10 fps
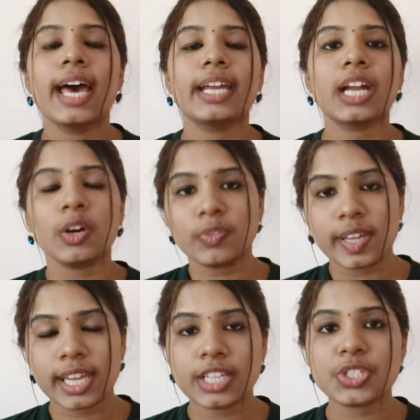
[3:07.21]
And now
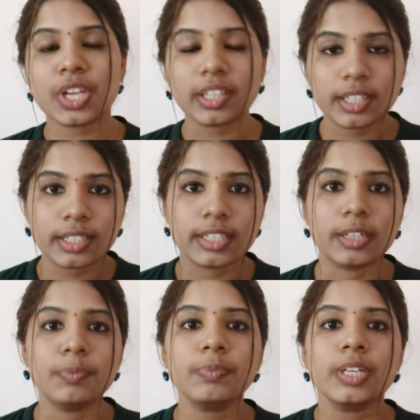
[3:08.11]
we can check the
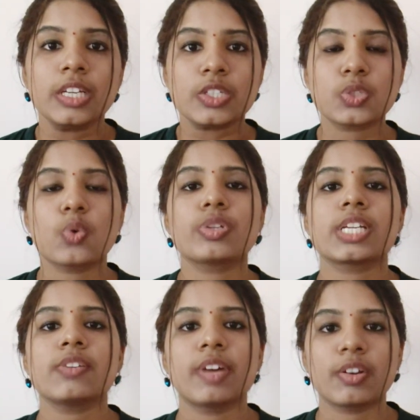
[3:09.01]
term
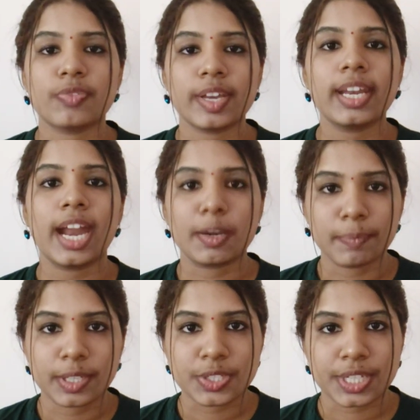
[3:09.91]
social welfare
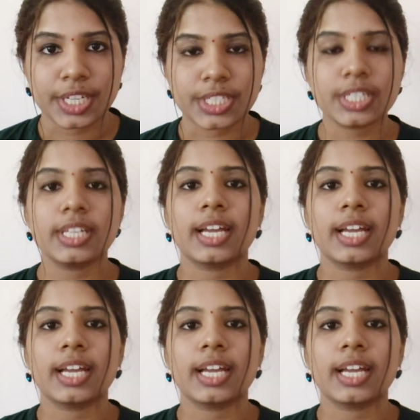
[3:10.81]
administration.